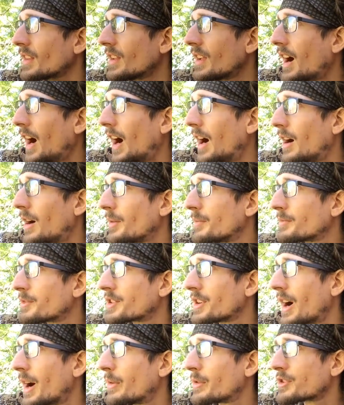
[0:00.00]

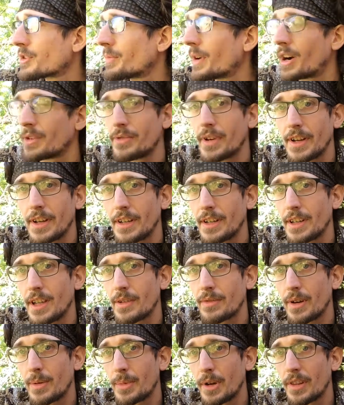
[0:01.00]
So I was about ready to
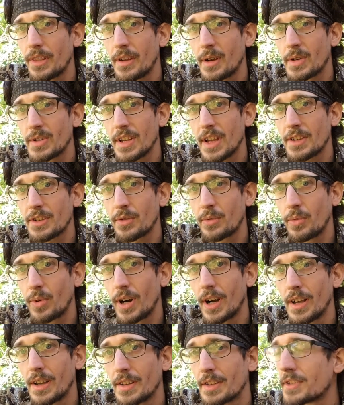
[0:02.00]
give up on those as it
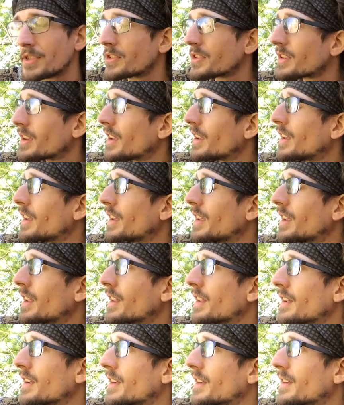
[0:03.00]
was.
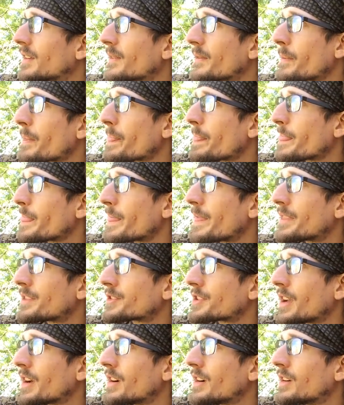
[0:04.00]

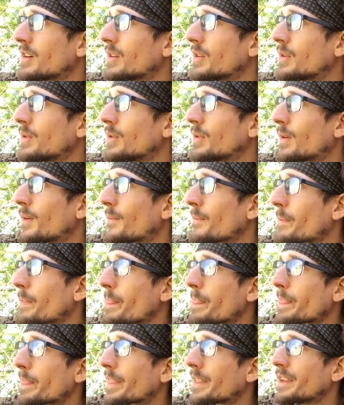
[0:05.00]
So,
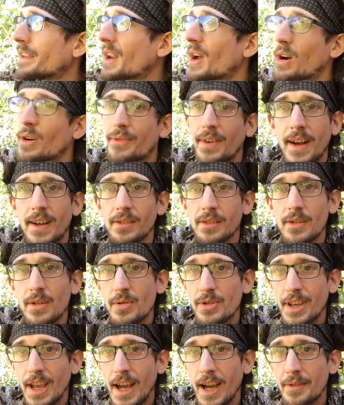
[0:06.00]
you know, if I
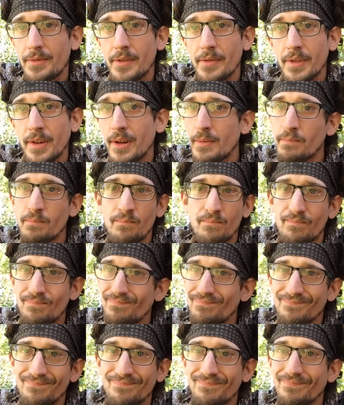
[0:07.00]
lose half of them,
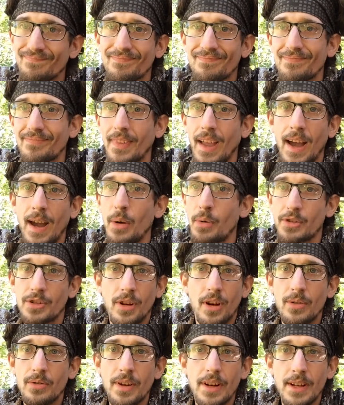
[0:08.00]
I was
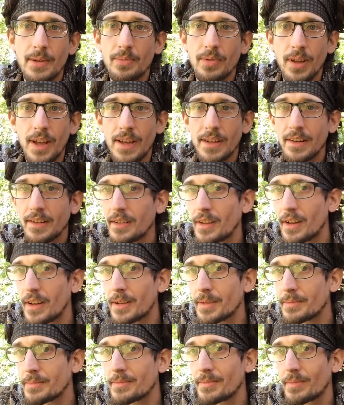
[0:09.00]
already planning
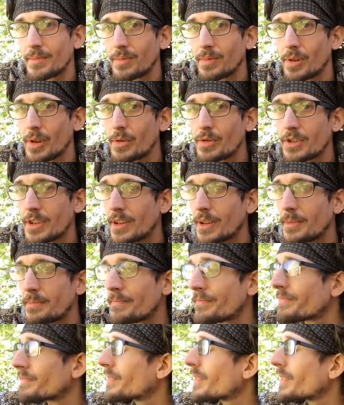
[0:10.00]
on losing them.